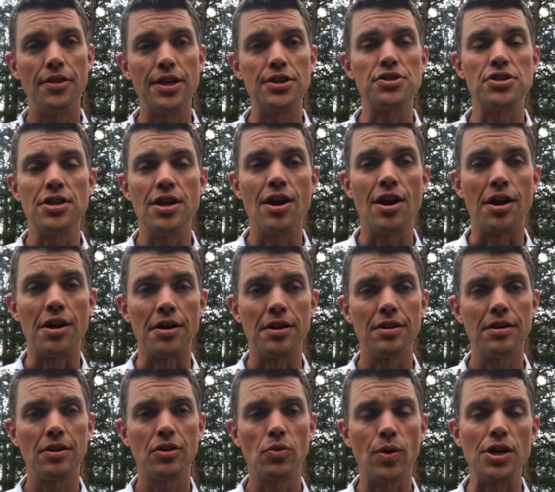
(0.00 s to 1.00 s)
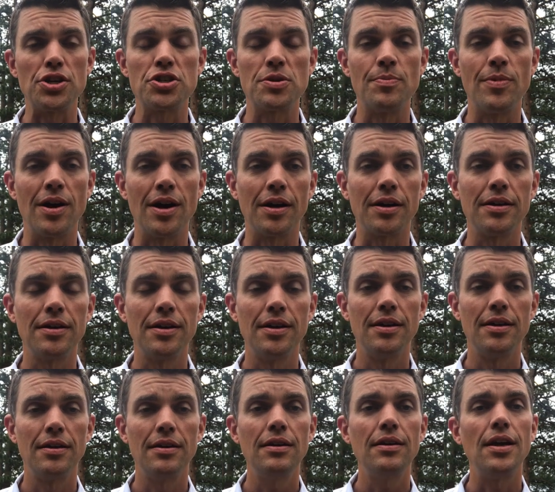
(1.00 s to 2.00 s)
this year? Question mark.
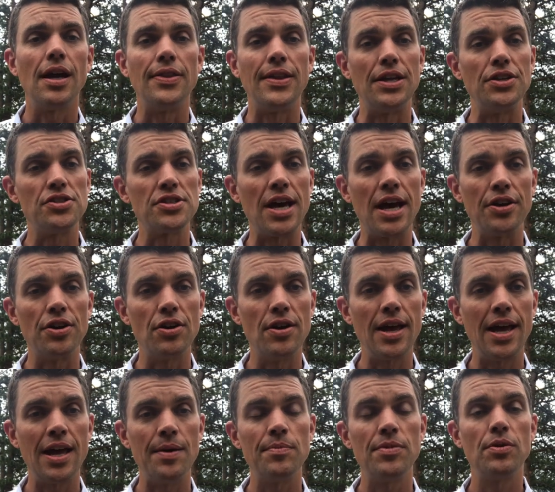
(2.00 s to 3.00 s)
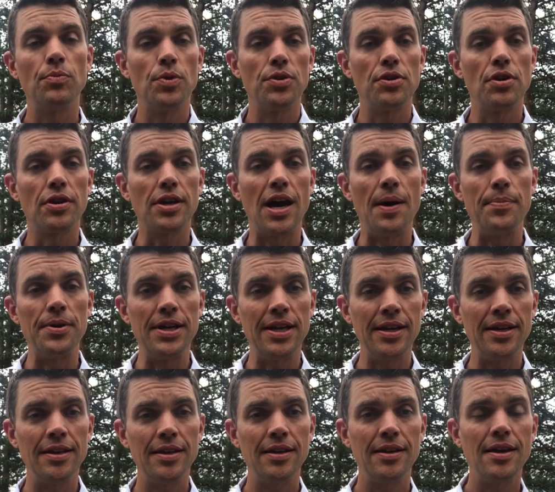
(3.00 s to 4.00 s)
And then sign your name with your
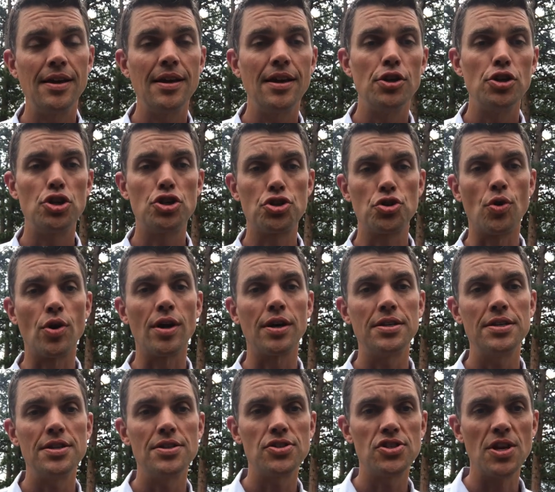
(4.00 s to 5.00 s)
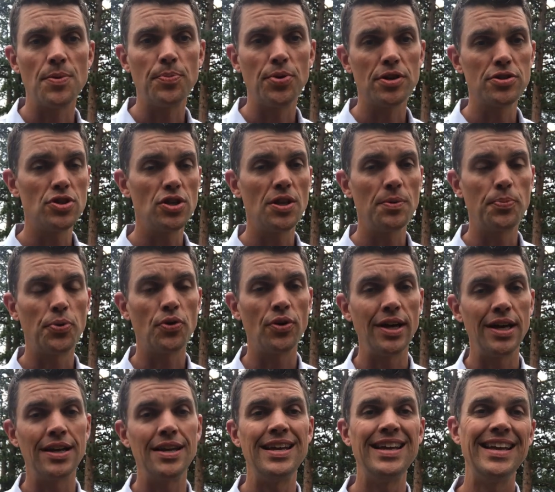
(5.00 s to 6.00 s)
company. Short, simple, to the
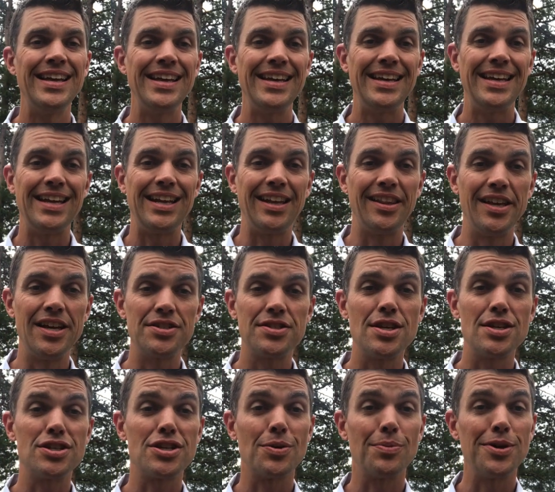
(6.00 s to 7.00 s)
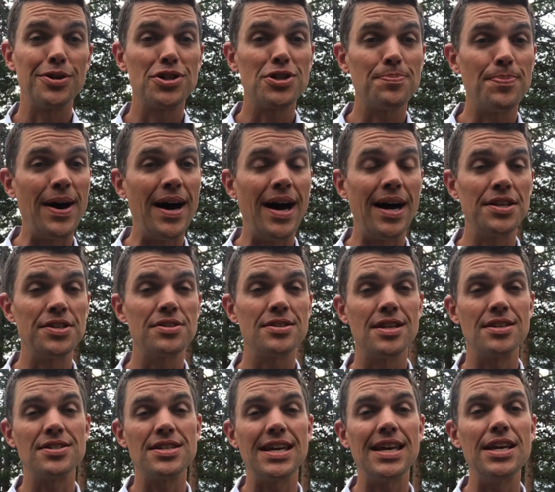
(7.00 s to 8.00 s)
point. It elicits a
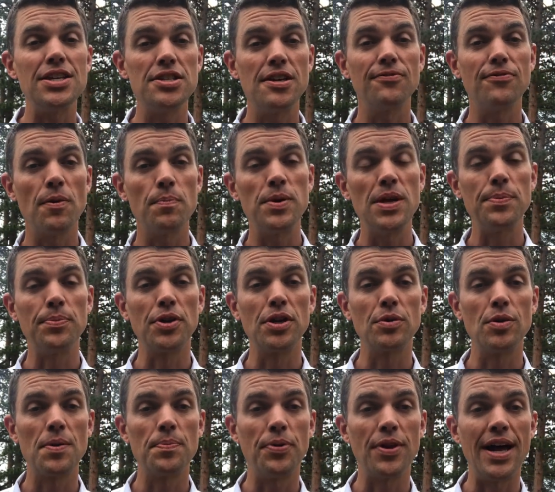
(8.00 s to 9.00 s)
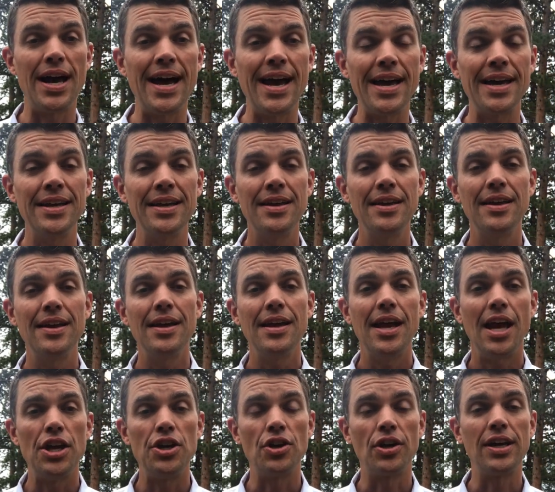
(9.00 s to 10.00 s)
response. It's easy for people to reply,
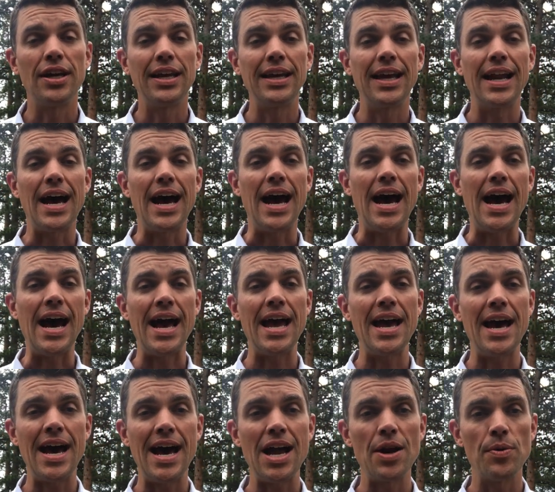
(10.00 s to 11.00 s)
and you're gonna get a high